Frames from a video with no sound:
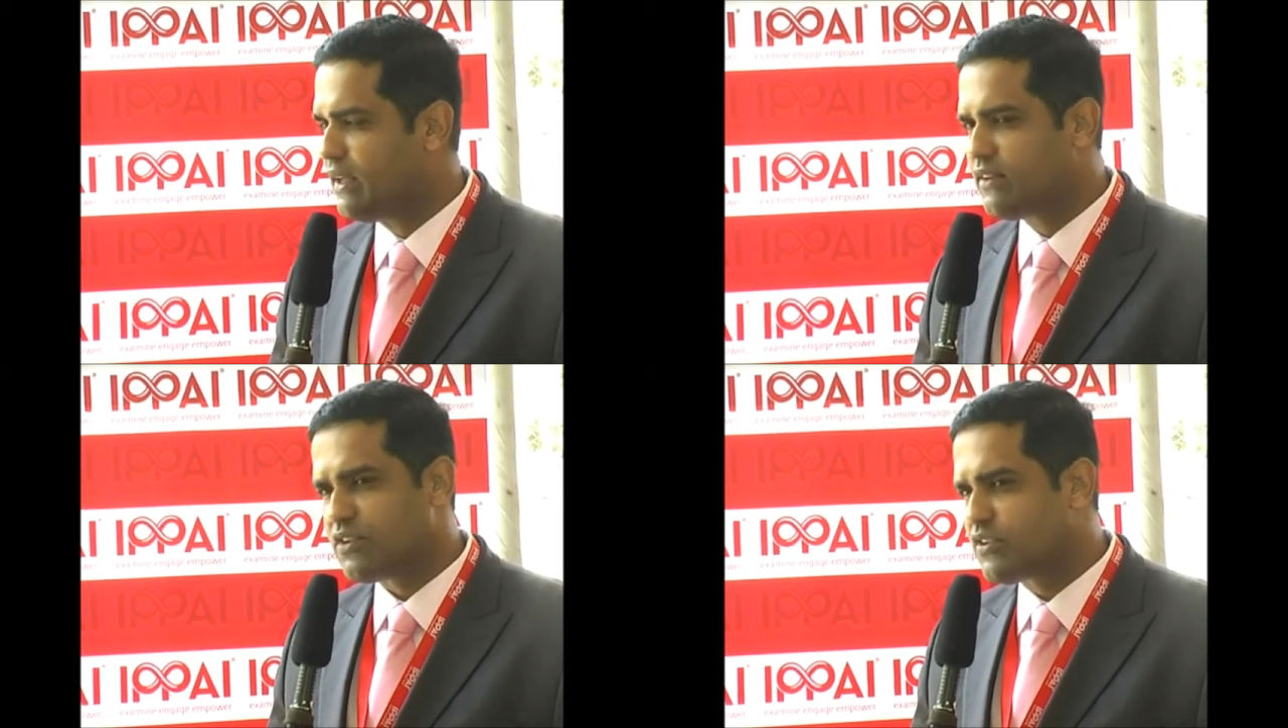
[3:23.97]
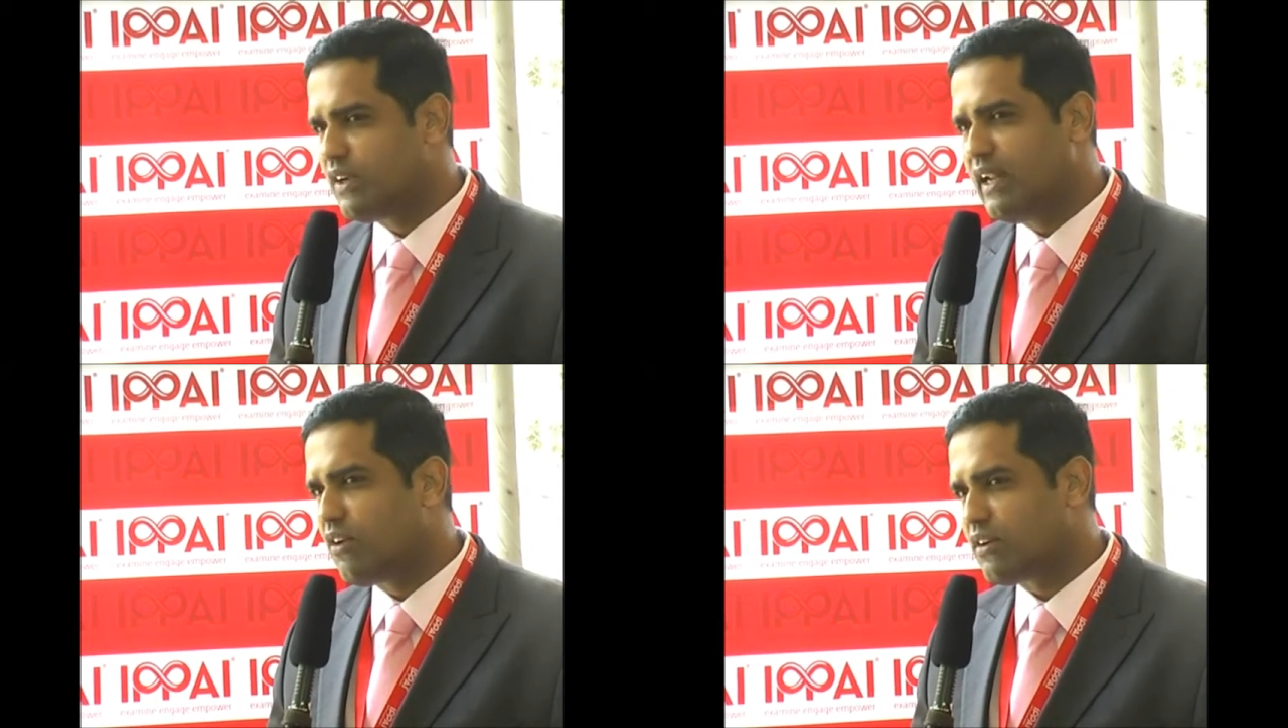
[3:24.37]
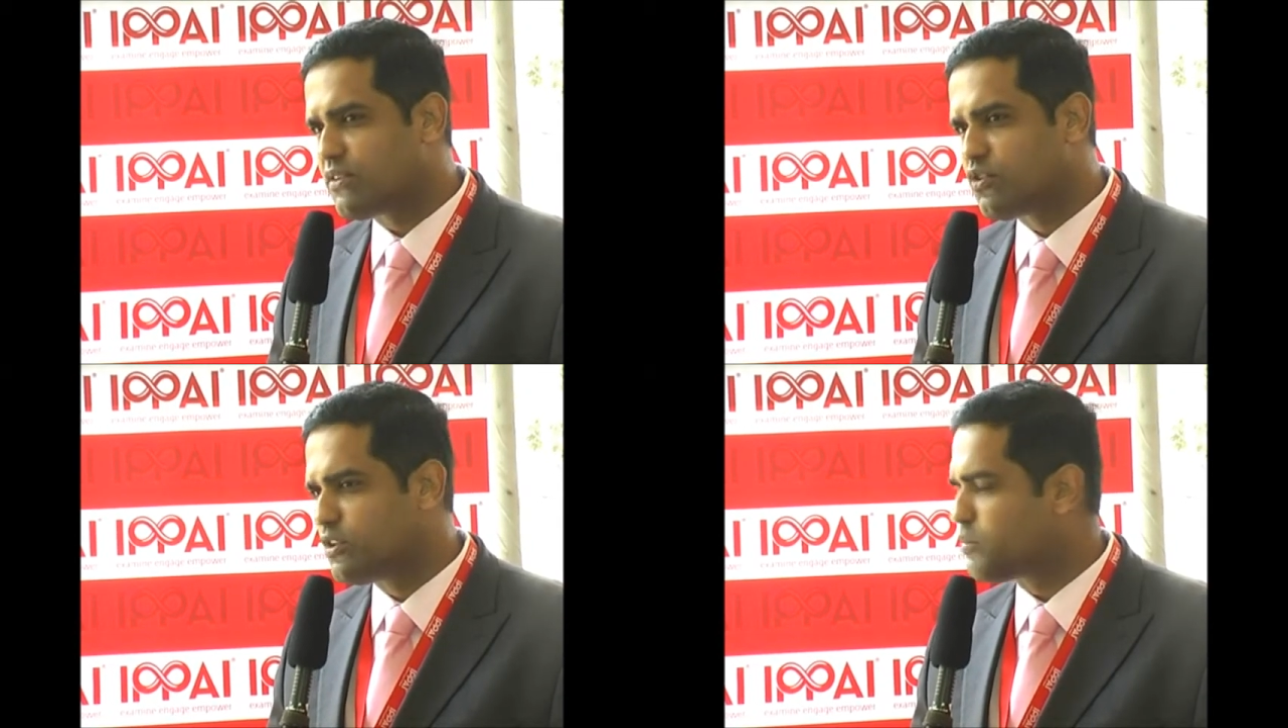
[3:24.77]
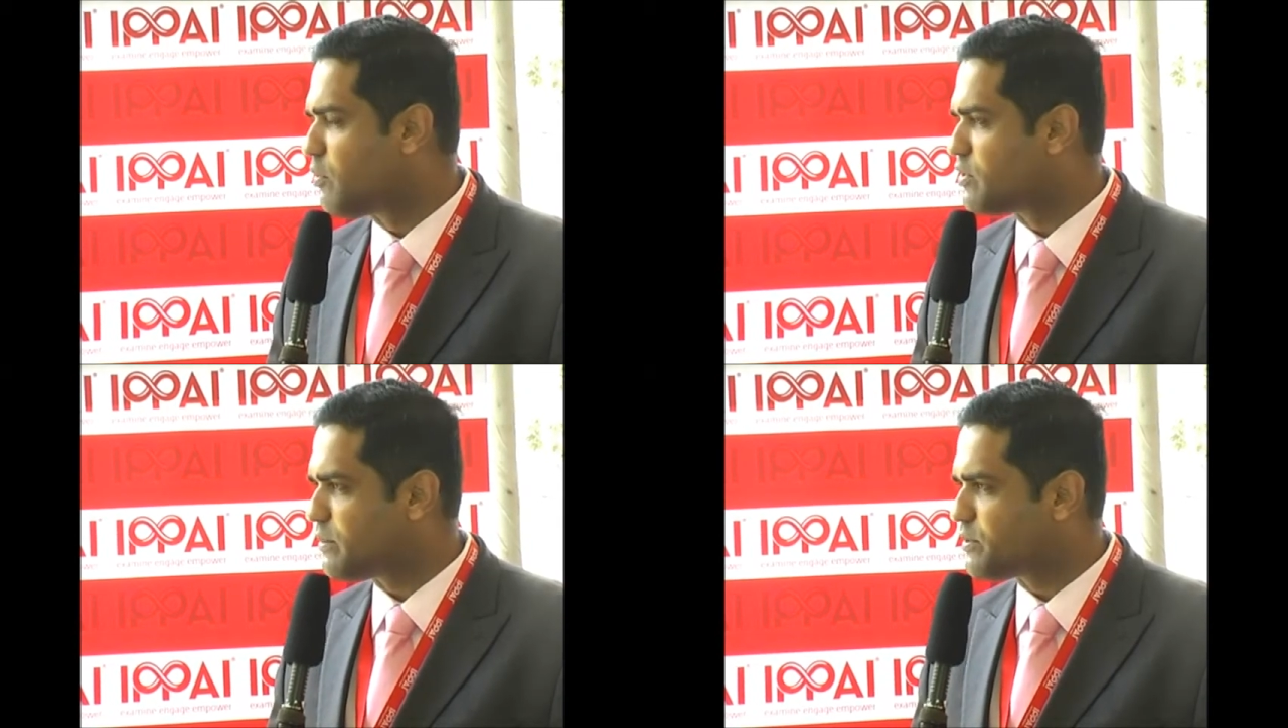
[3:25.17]
So it's really not too much
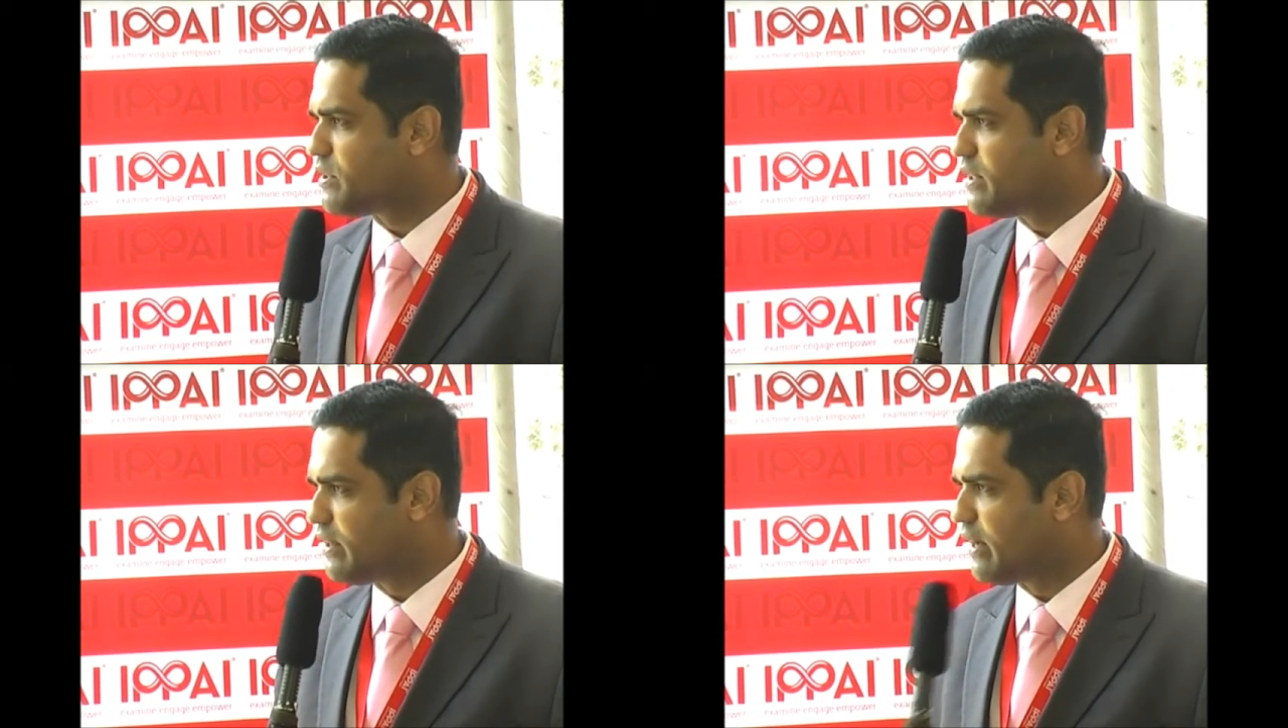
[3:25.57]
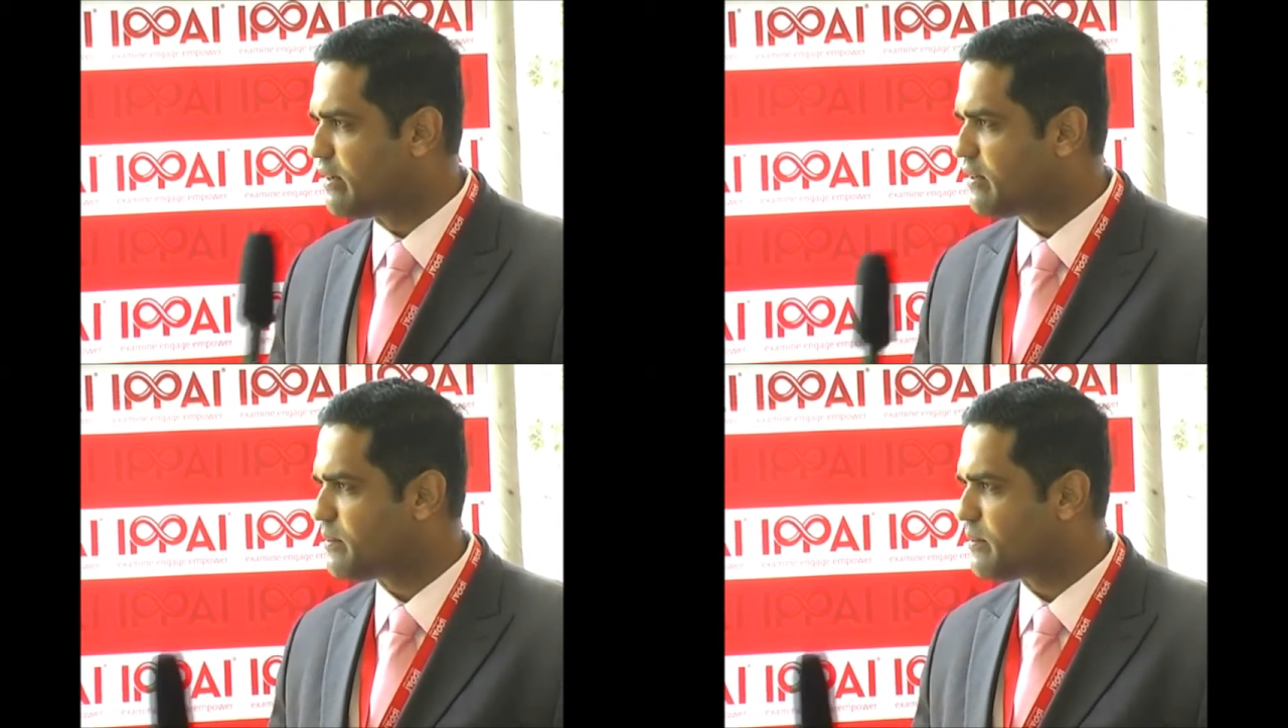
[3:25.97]
more subsidy than that.